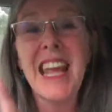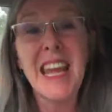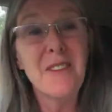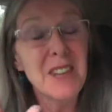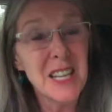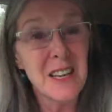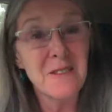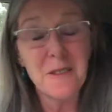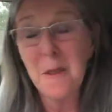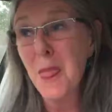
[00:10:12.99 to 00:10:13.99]
Even
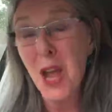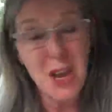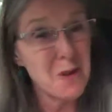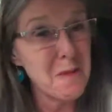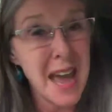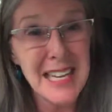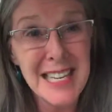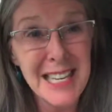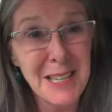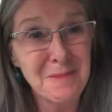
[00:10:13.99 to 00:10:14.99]
if you're mad
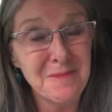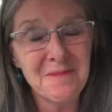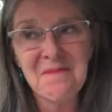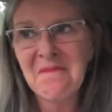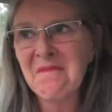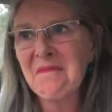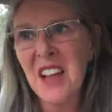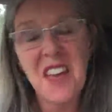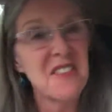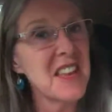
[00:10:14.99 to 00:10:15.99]
at him,
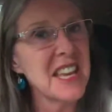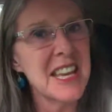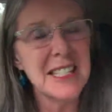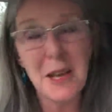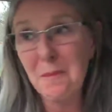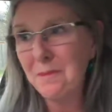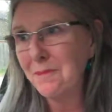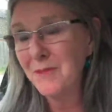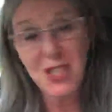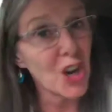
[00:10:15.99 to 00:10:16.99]
think he's a
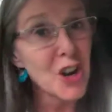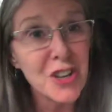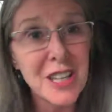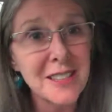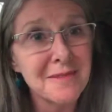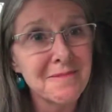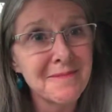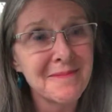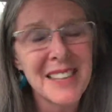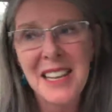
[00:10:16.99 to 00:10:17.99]
jerk,
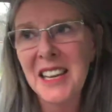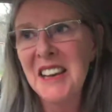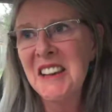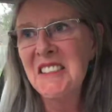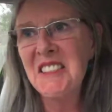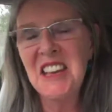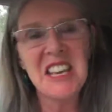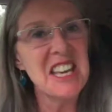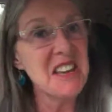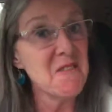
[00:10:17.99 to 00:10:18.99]

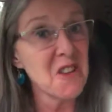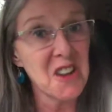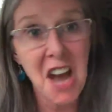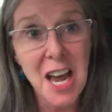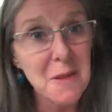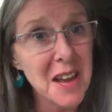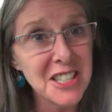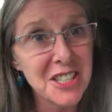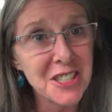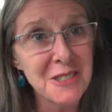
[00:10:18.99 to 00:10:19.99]
think he forgot
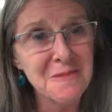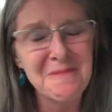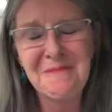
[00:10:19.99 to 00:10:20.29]
about you,